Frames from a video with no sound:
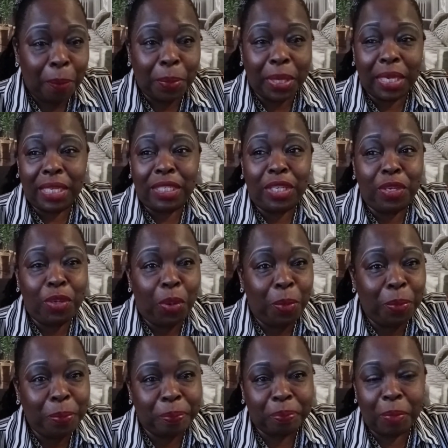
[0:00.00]
but you
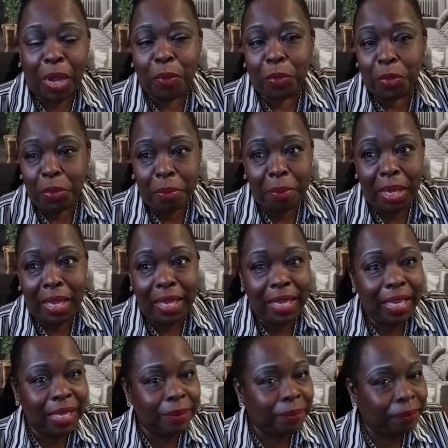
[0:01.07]
know, my
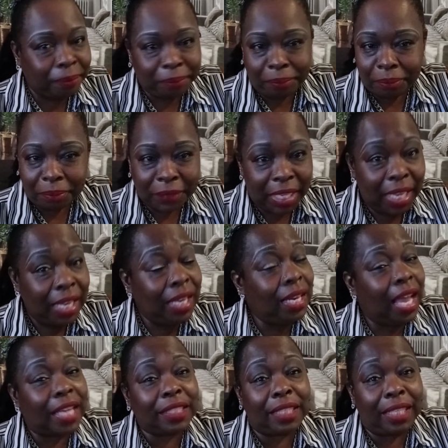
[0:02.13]
roommate, he
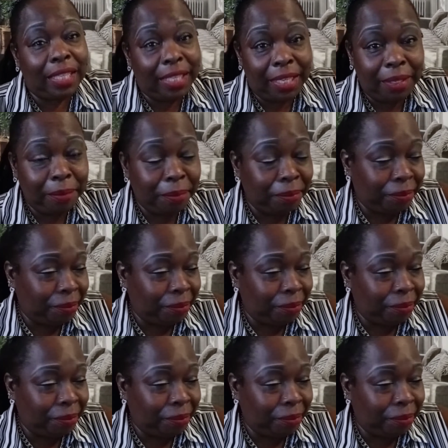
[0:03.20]
likes to eat.